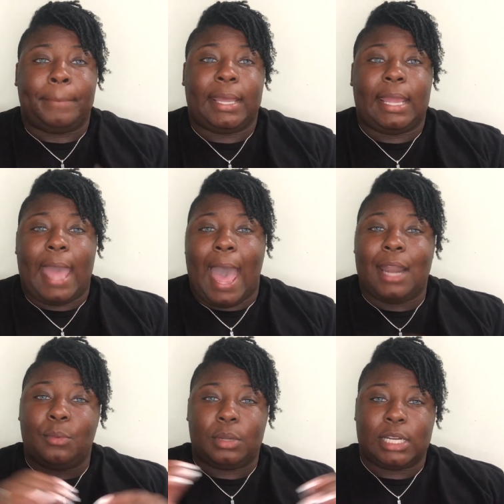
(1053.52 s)
but
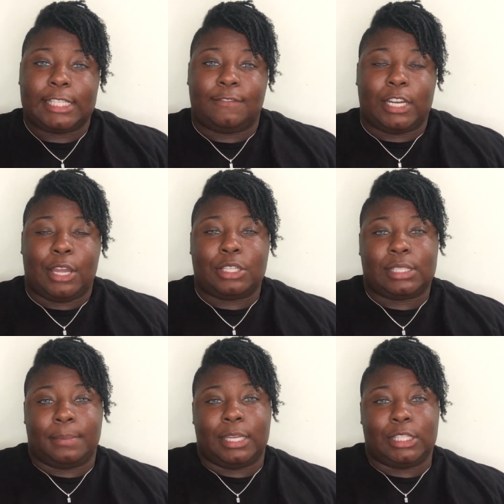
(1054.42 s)
I don't want this video
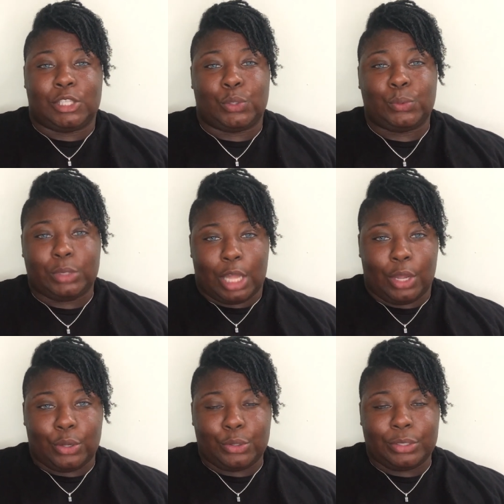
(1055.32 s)
to be too
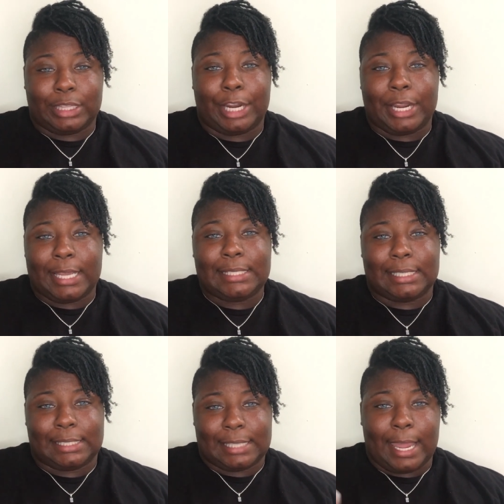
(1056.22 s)
long. There is
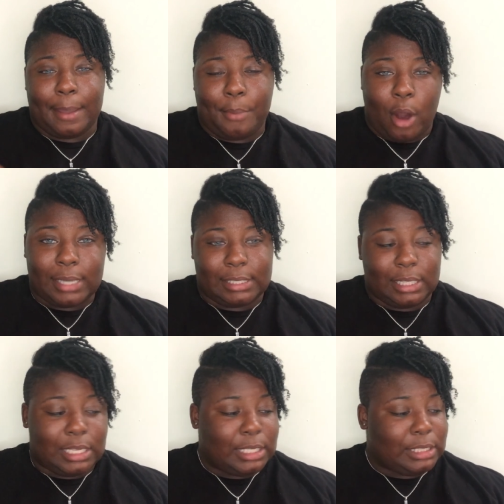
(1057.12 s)
a second part to
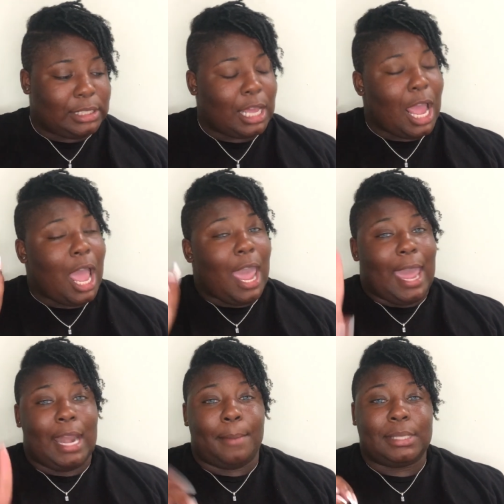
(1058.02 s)
this
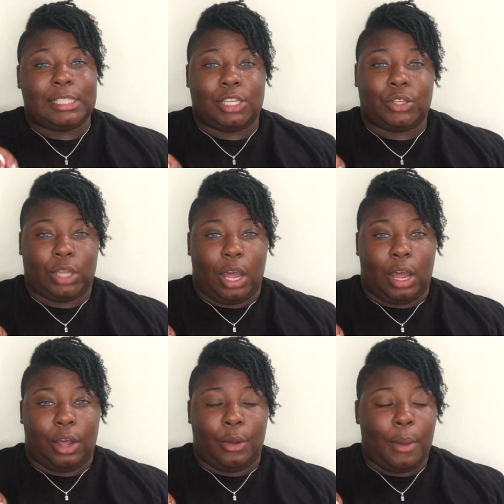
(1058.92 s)
and I'm gonna tell
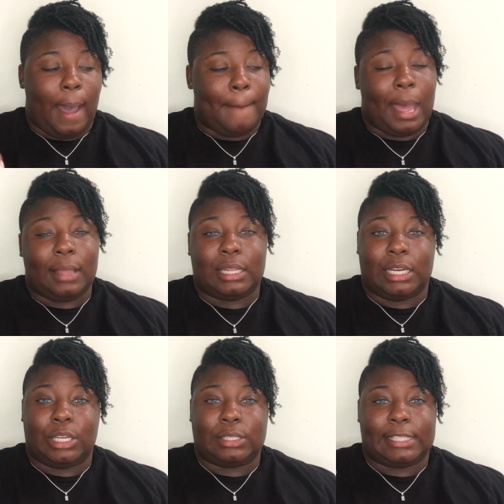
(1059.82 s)
y'all about the
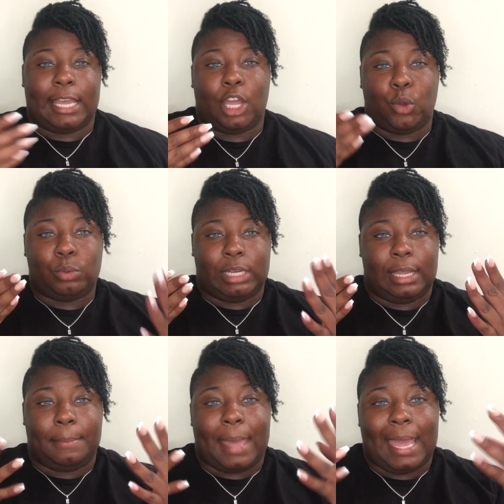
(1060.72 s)
nail tech who
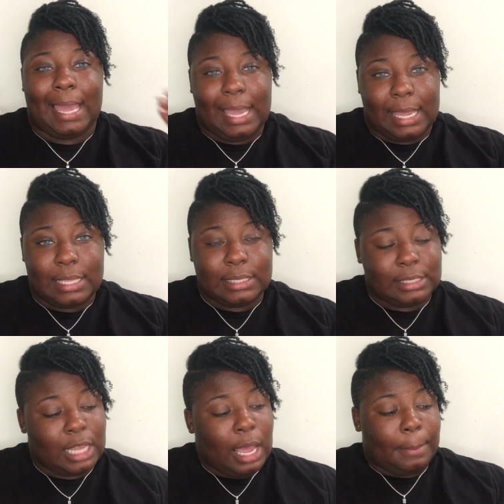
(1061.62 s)
did my
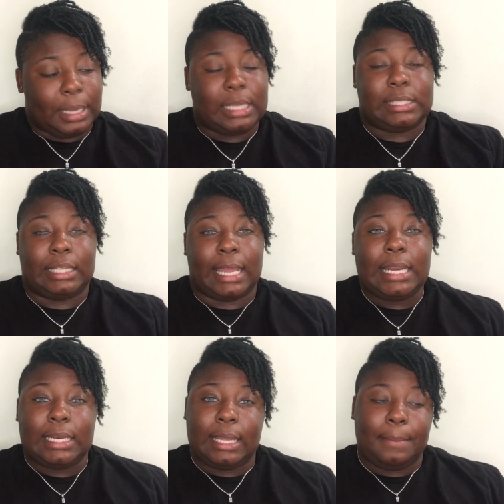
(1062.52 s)
hands because a
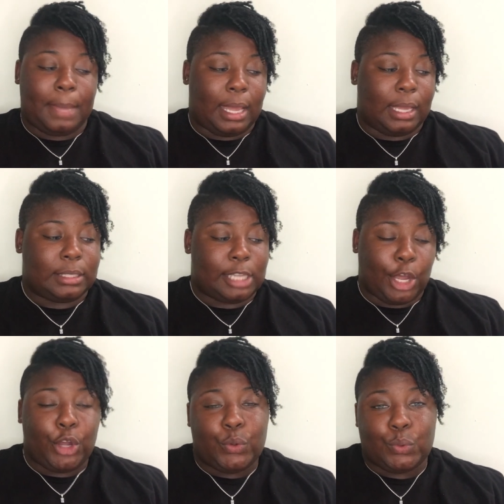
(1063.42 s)
lady did my
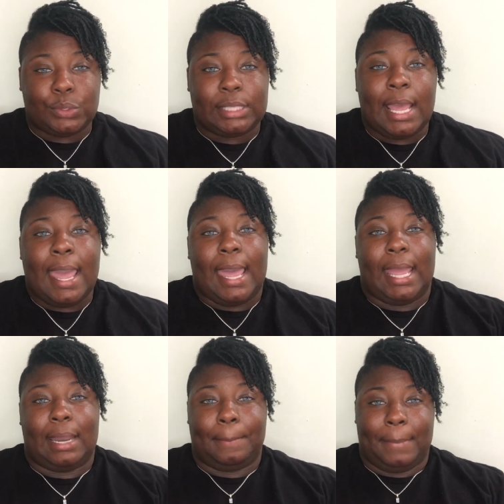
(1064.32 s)
toes
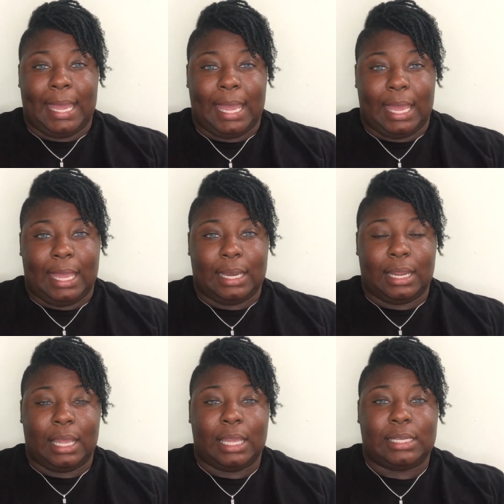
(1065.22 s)
and a man
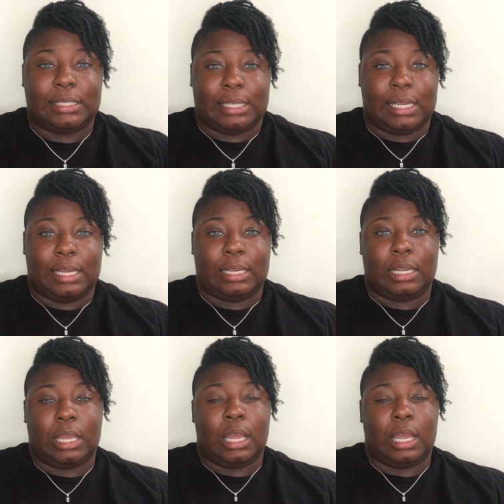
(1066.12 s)
did